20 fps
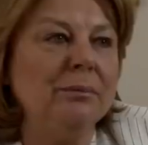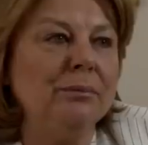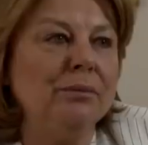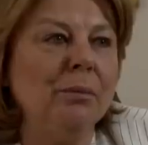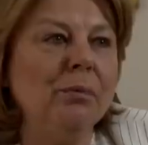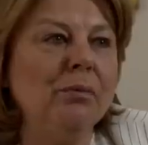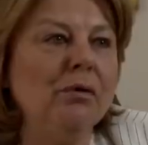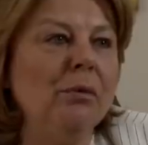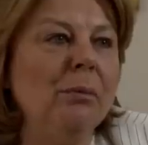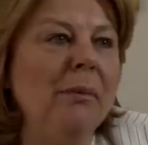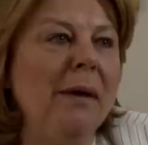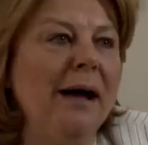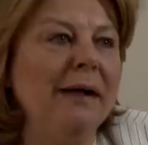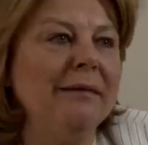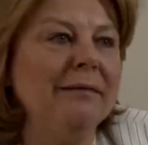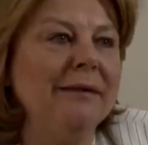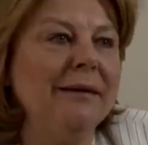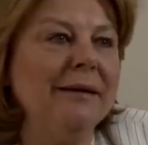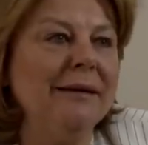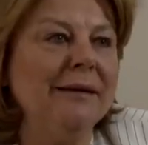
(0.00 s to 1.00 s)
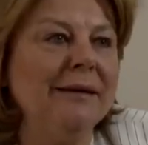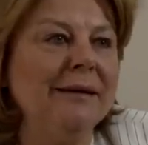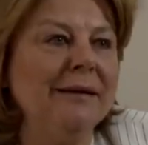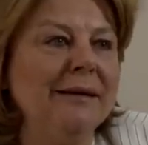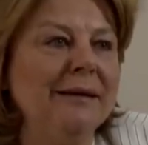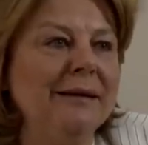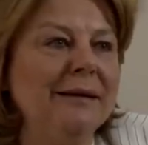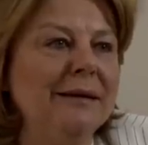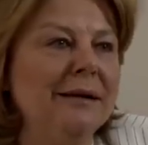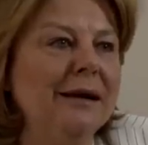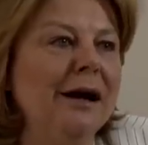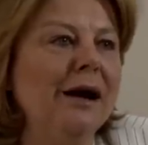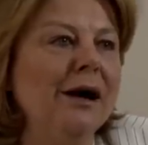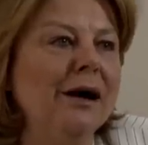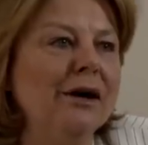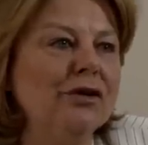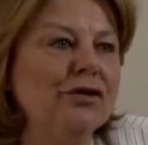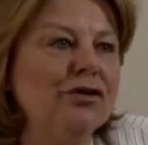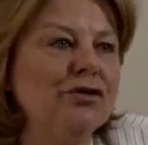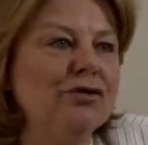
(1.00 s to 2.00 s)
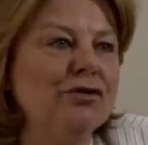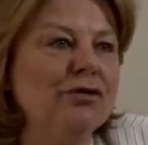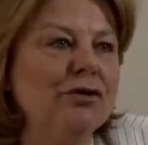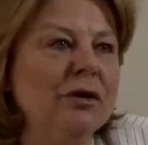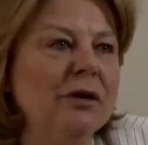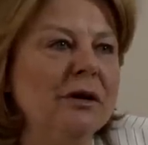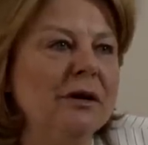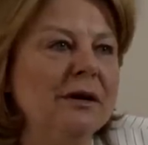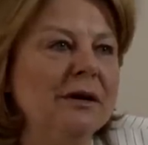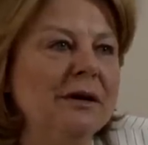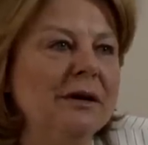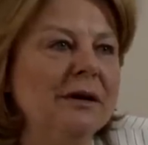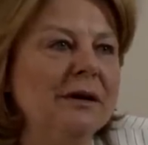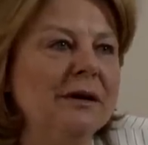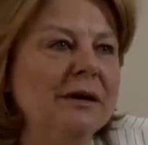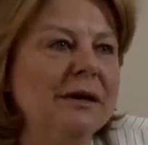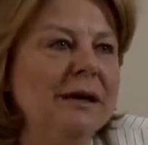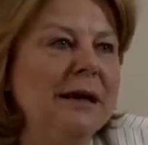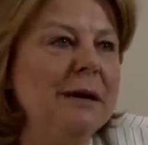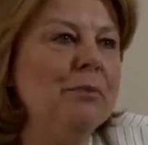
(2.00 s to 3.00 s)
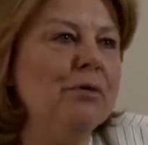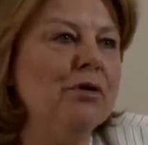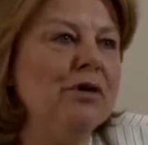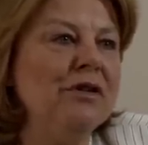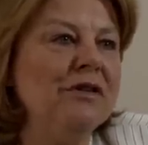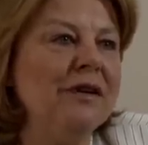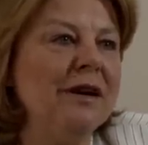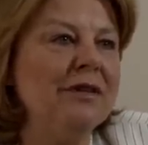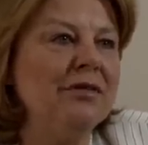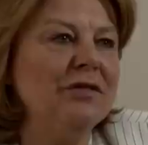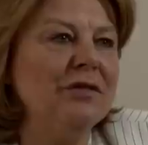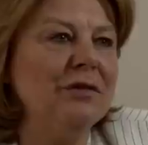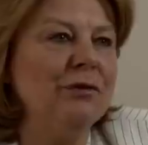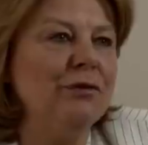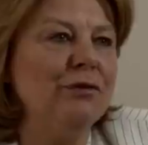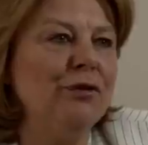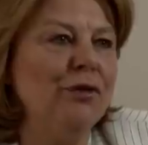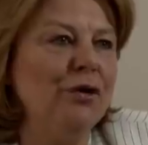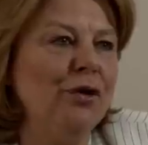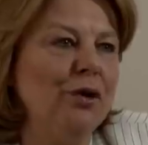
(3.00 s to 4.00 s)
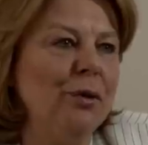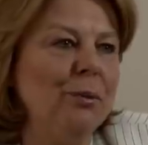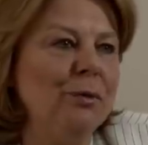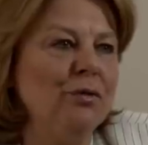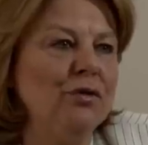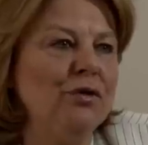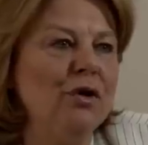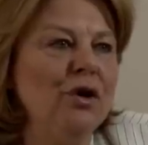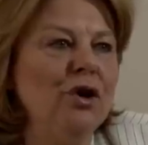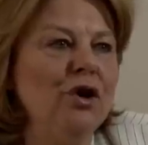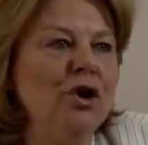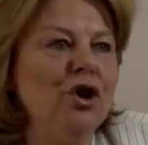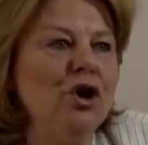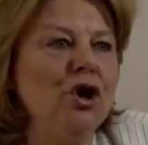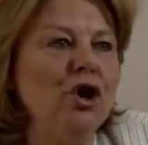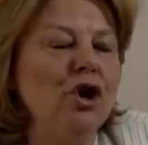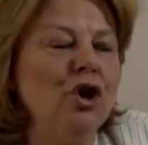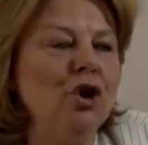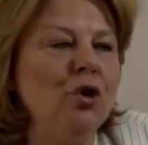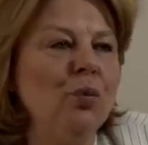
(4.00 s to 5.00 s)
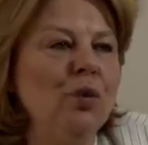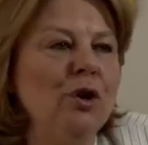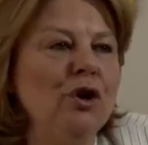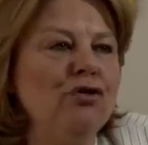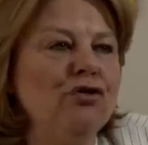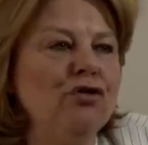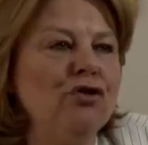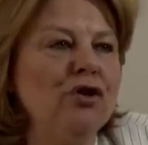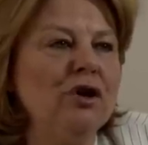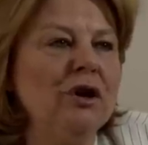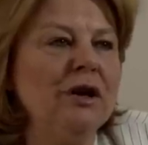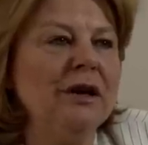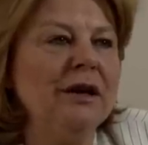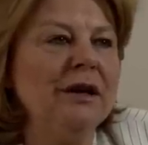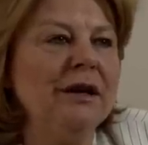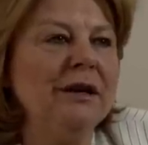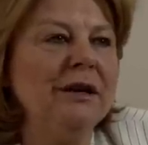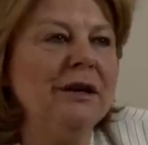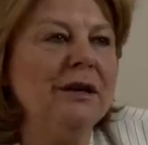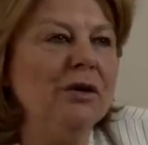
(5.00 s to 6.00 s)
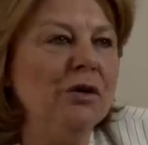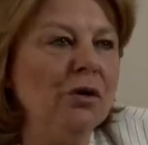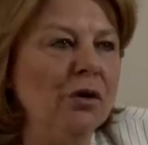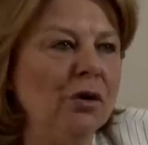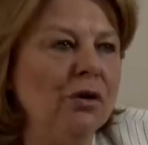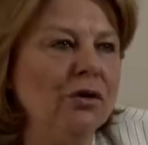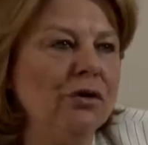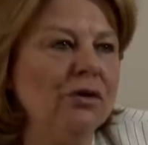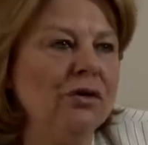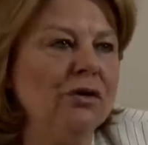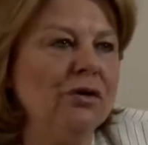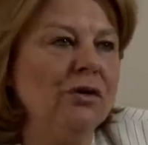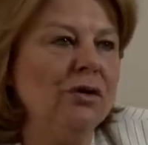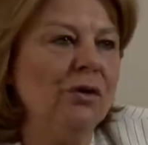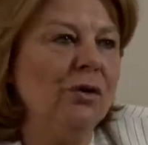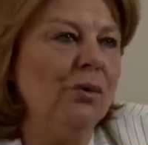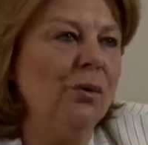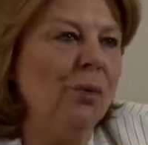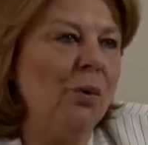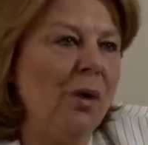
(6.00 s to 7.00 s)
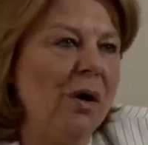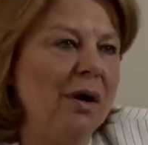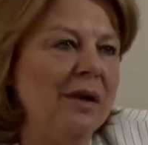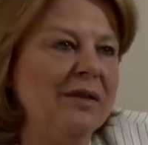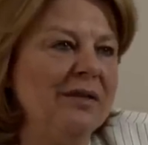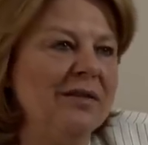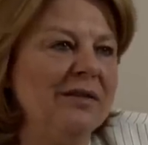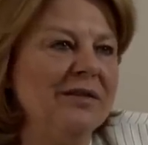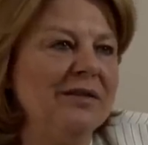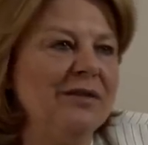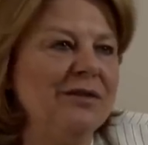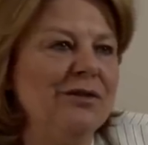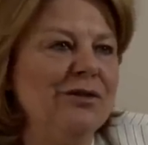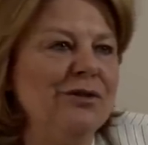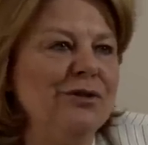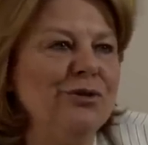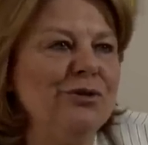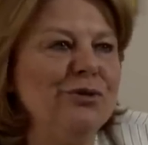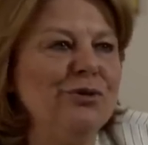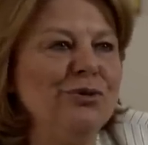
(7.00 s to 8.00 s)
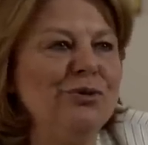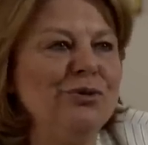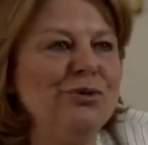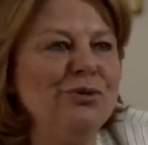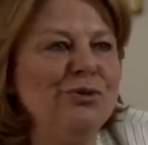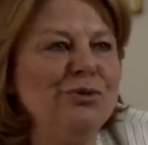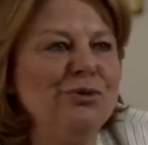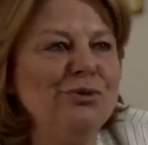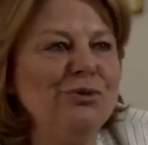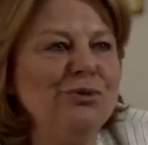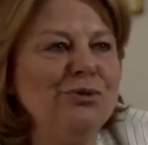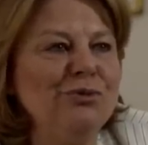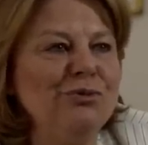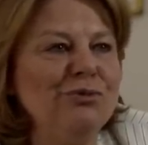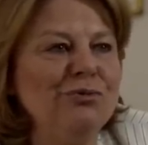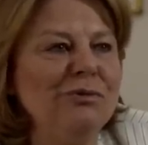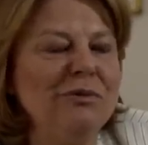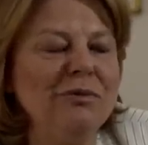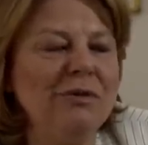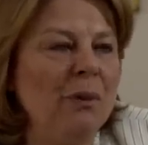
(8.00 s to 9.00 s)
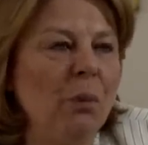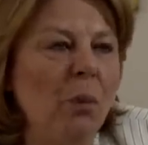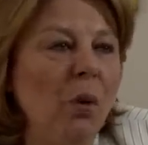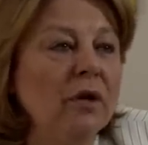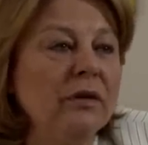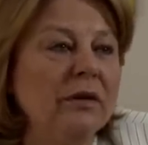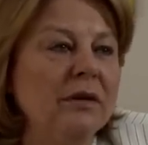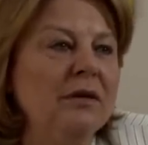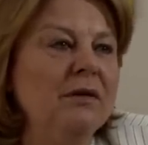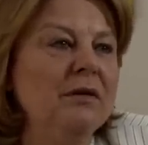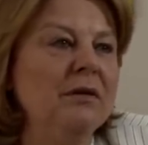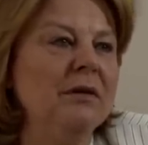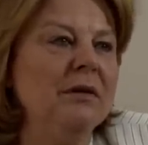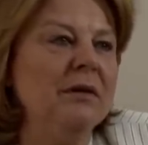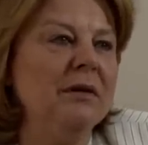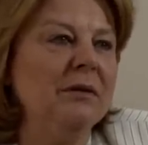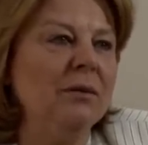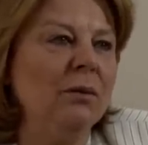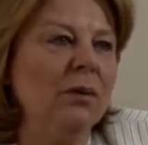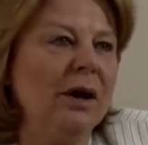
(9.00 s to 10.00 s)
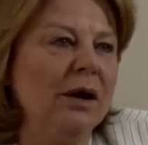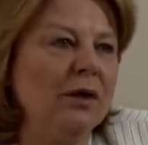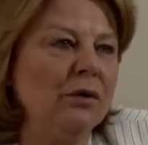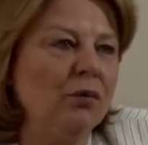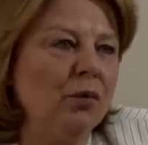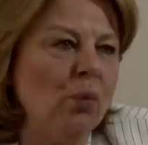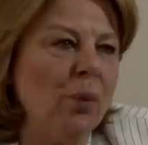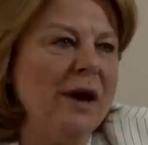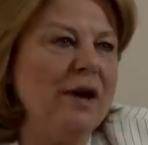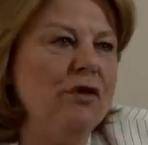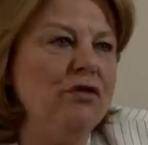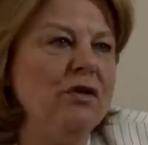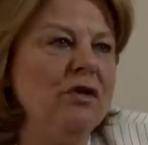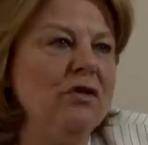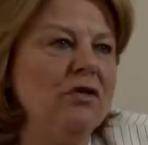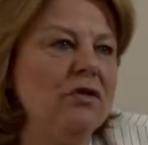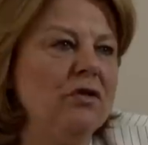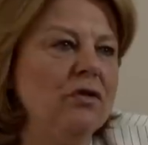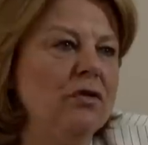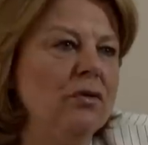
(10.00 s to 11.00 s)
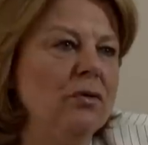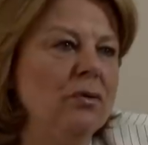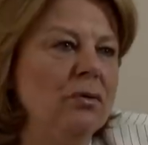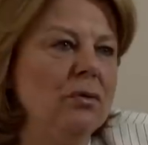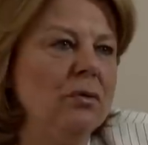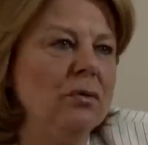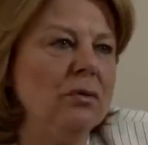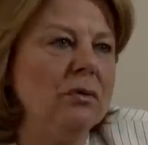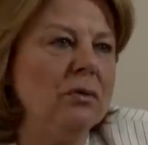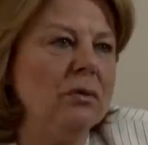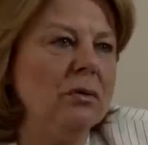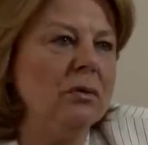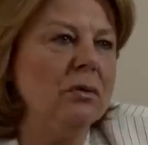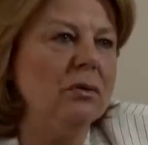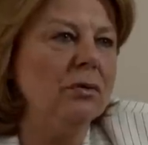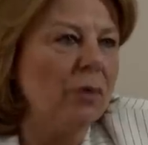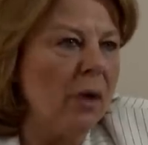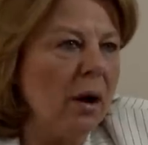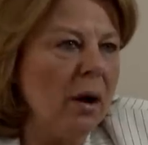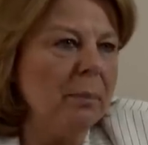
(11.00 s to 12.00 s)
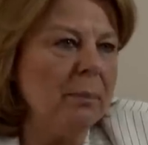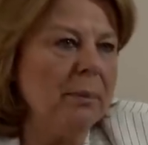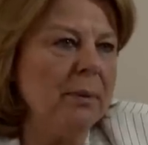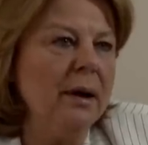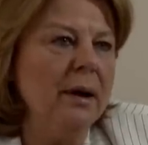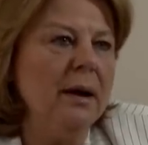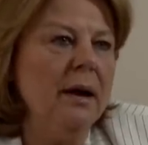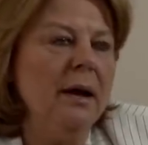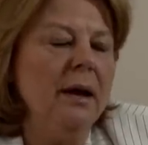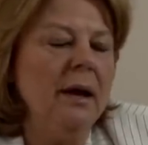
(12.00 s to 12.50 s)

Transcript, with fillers: problematic, uh, large, labor intensive firms which uh, did not uh, want to they wanted the kind of wages to, to drop